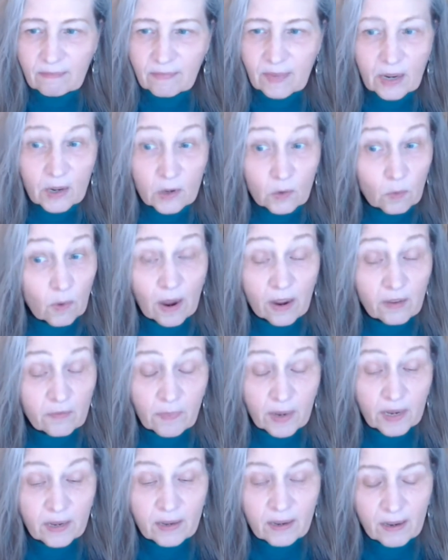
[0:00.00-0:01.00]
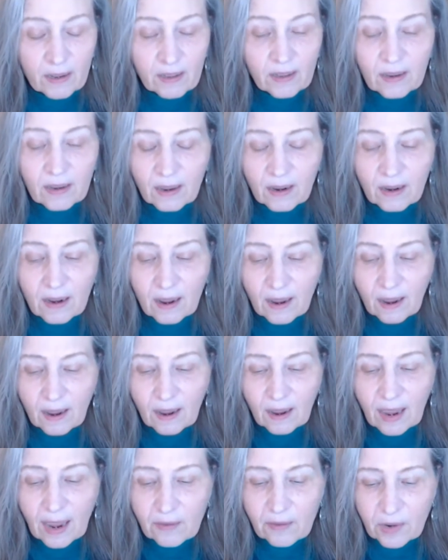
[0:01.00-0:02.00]
his wife basically, and
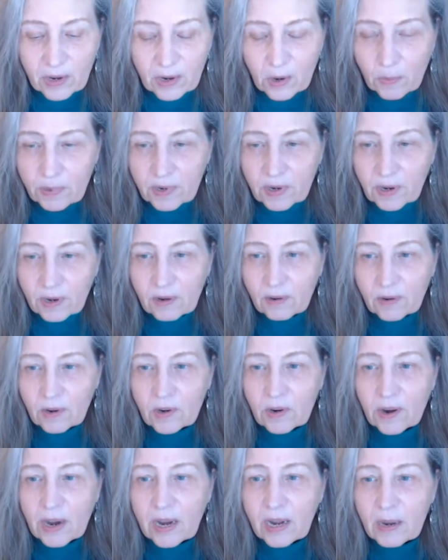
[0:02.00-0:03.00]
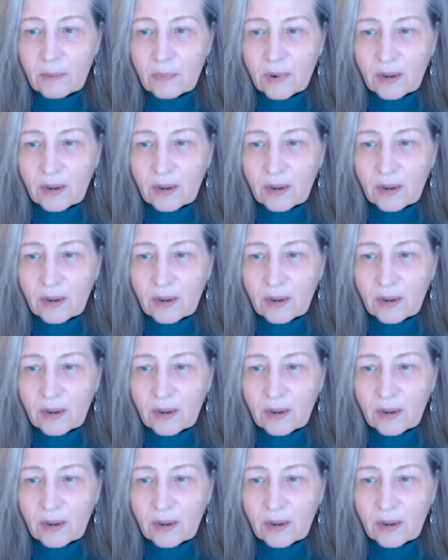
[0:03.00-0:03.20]
having no particular training,